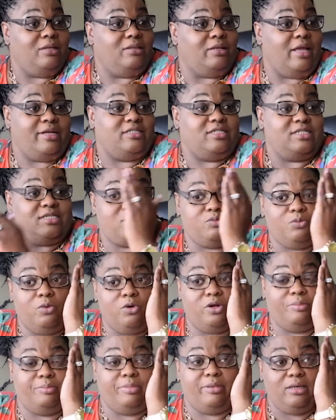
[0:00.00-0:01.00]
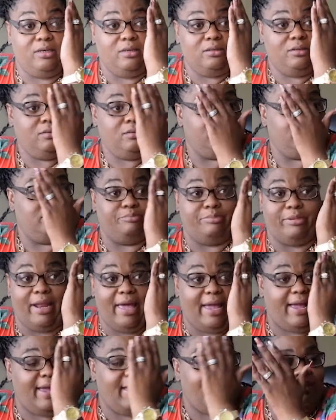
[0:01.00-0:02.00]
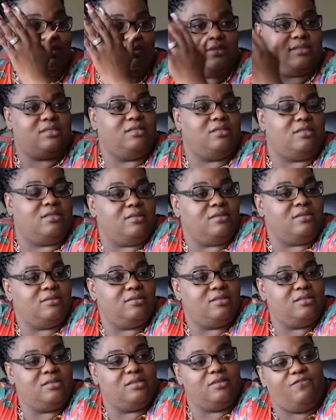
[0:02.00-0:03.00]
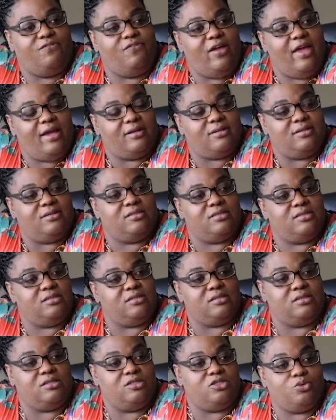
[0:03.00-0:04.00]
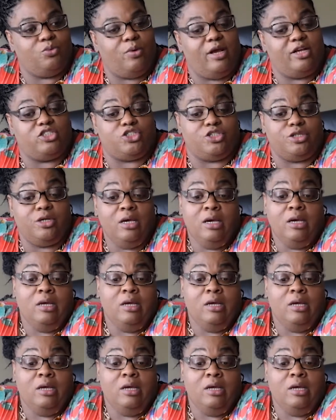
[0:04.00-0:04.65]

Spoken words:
They just want to be blind to the fact and to the situation.